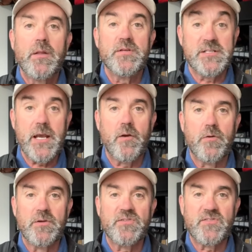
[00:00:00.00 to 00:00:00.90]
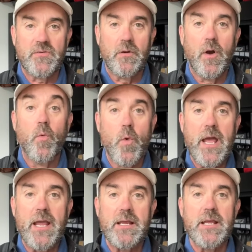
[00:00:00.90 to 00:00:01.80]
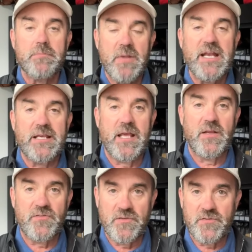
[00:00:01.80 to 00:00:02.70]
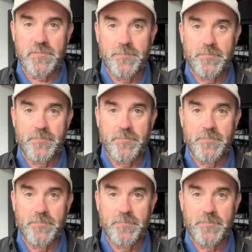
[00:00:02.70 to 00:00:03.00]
the terrorists away in many cases.